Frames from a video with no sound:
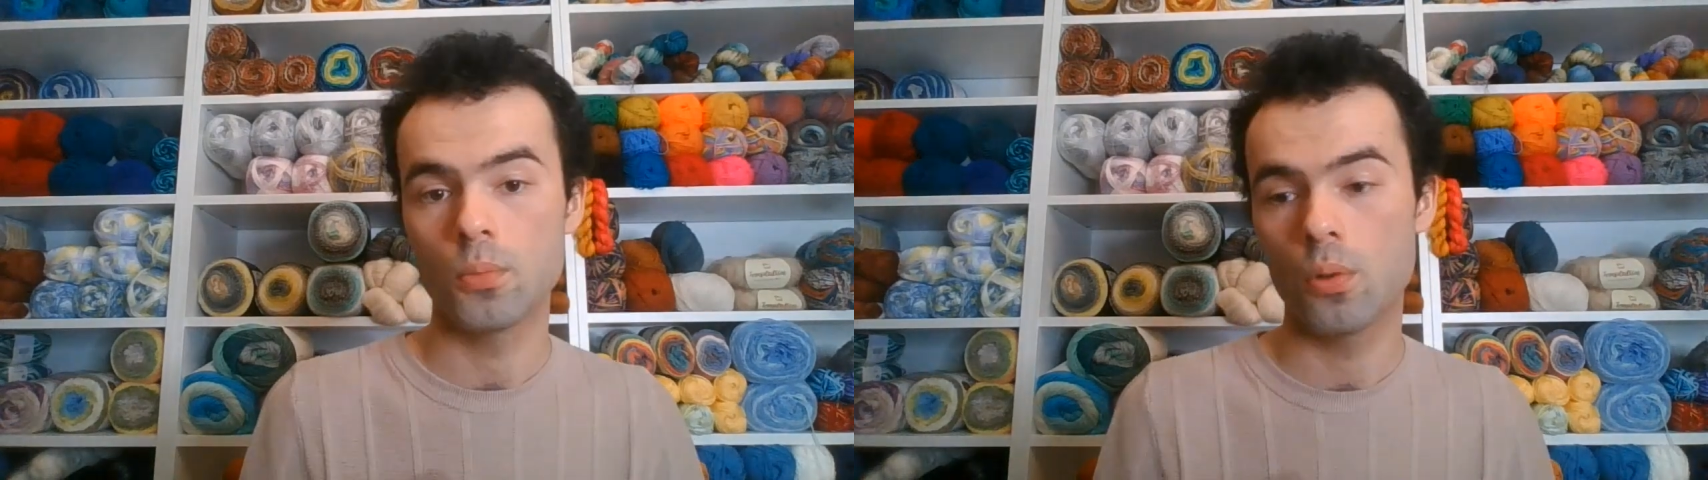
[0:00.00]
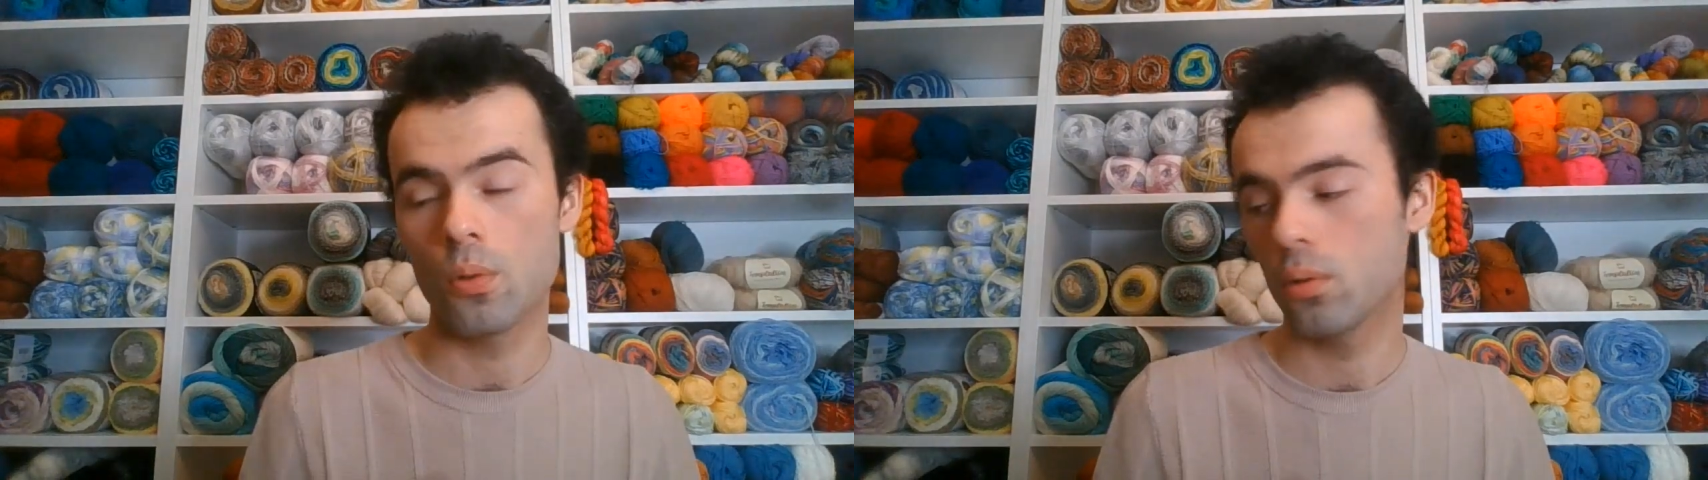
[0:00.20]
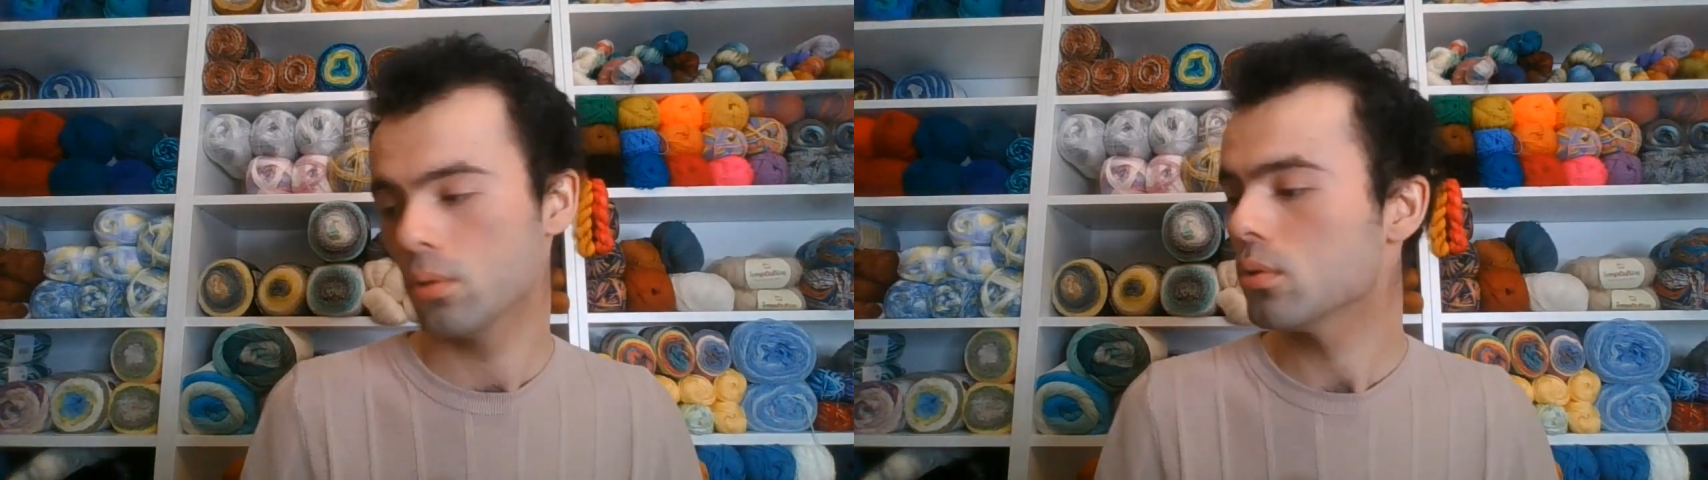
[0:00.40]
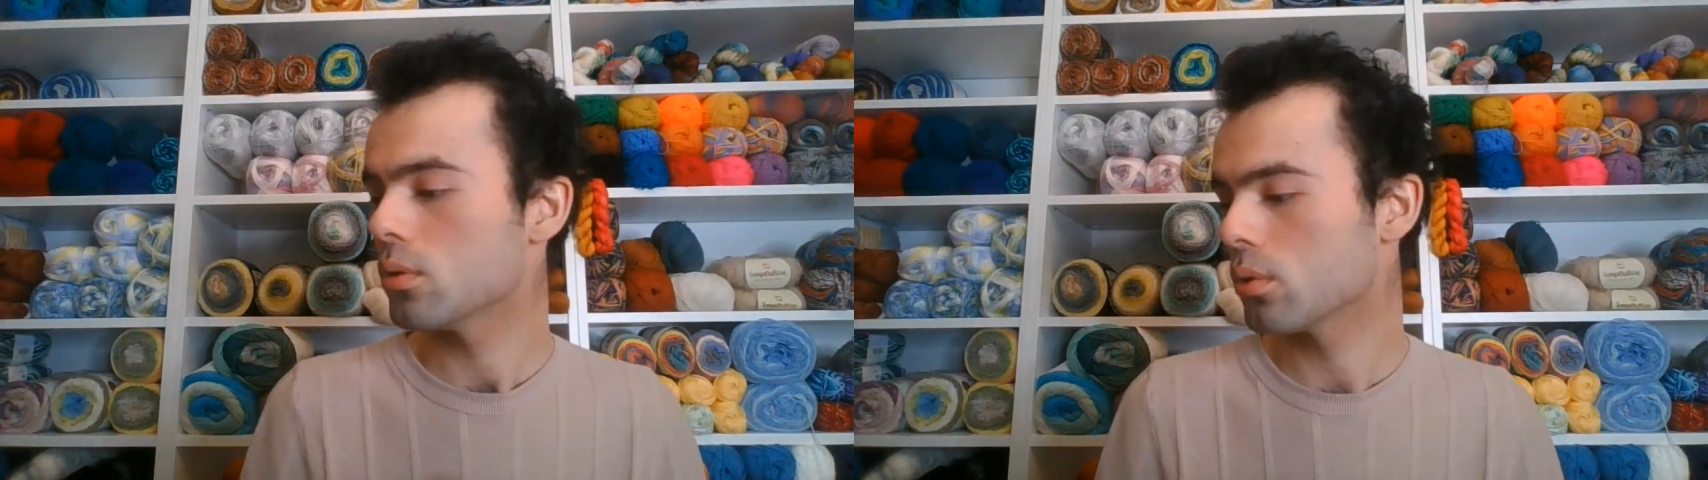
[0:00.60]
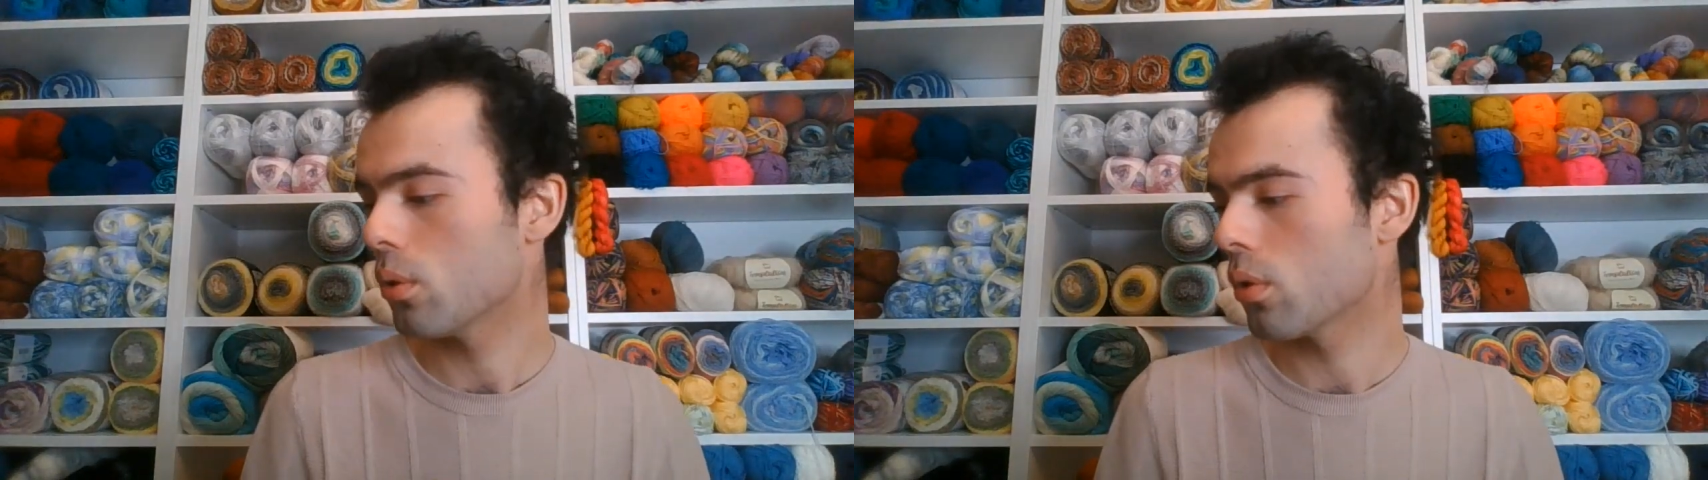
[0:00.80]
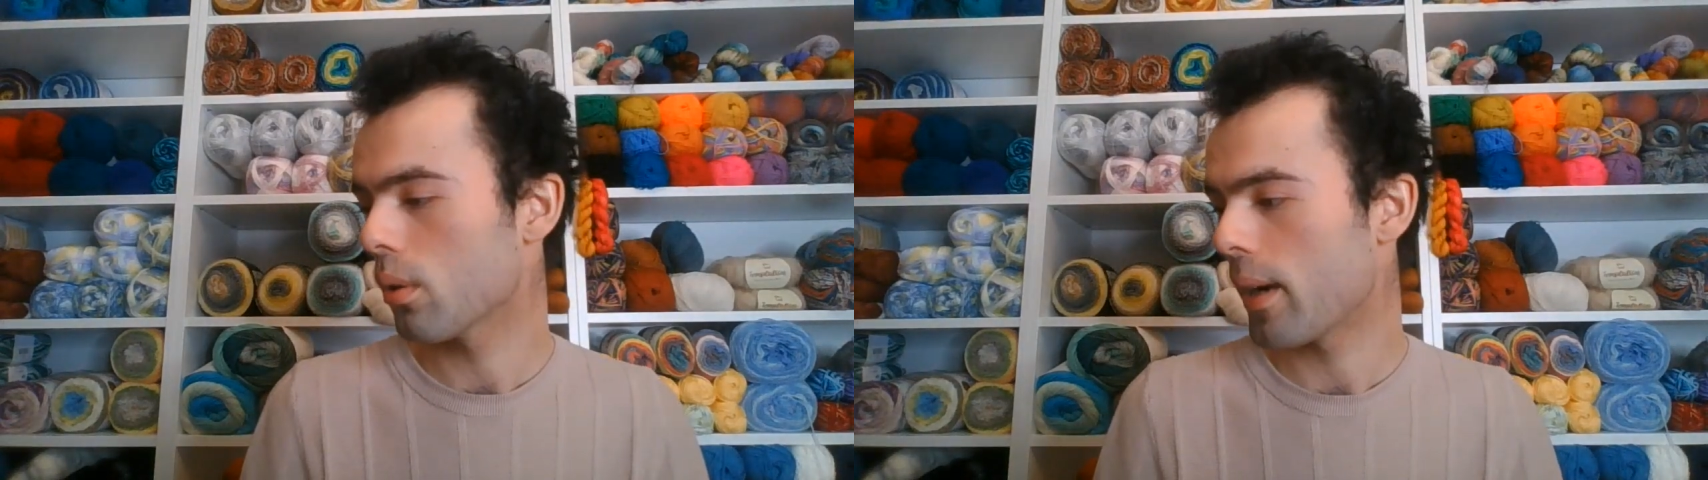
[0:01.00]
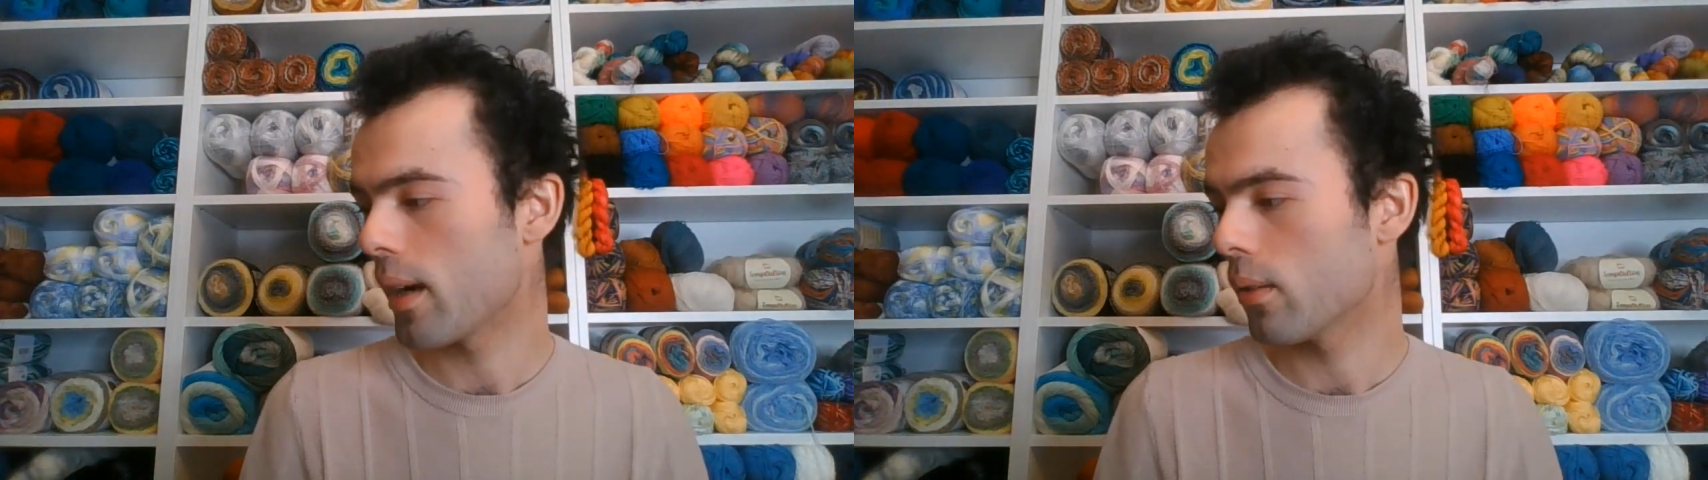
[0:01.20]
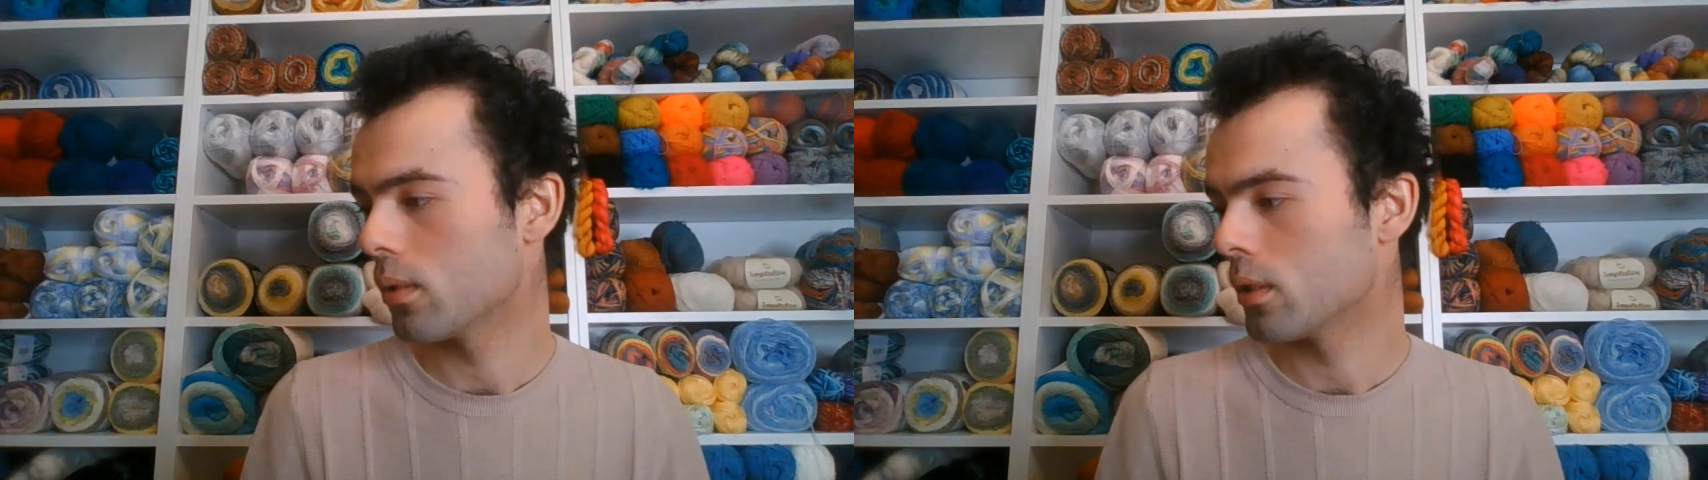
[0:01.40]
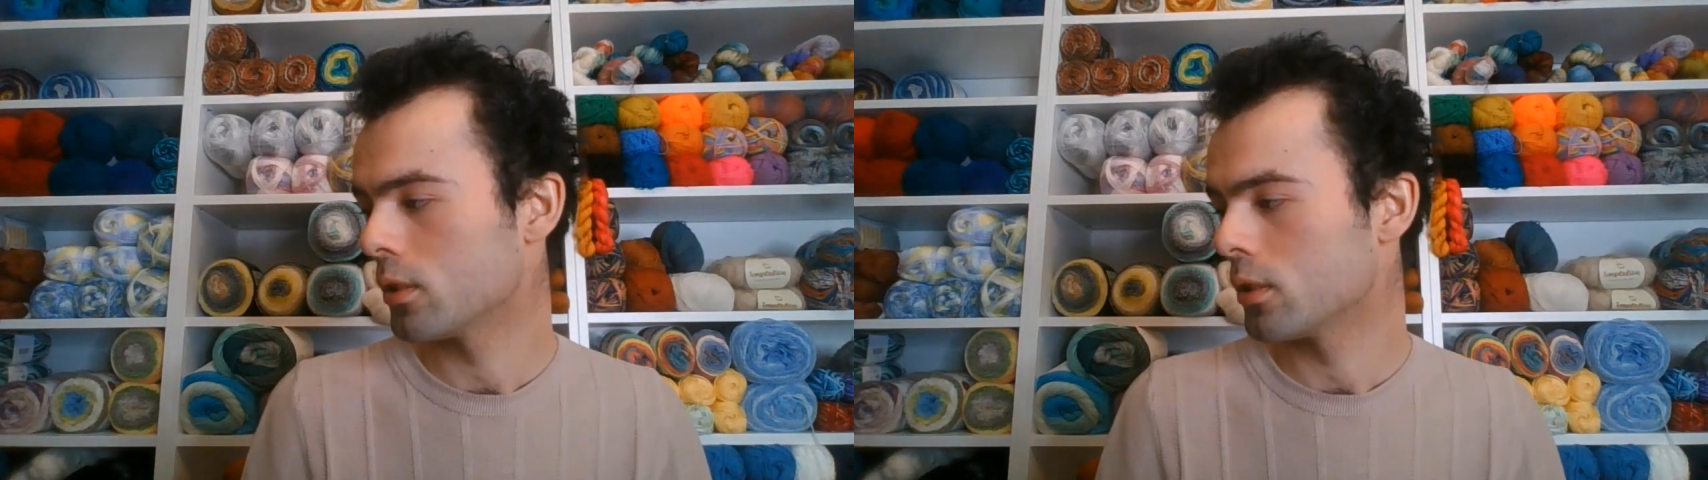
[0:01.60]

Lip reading: more to talk about.